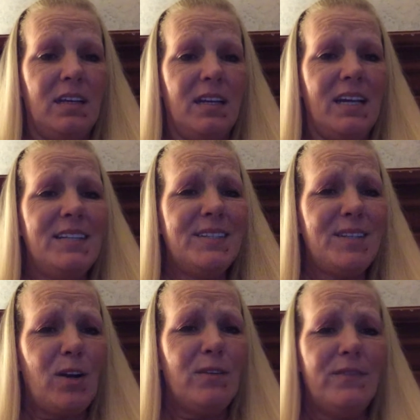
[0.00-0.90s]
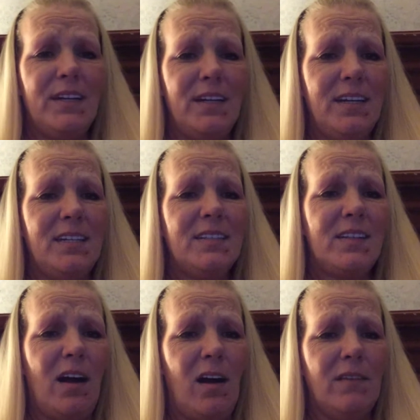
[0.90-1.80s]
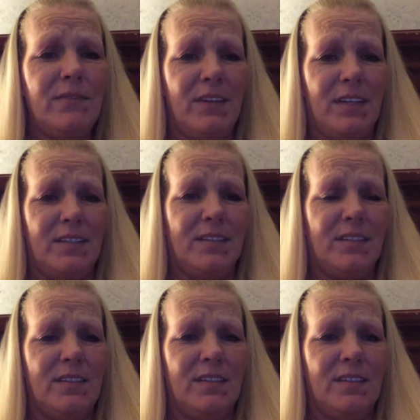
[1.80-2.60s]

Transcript: he served it in his office.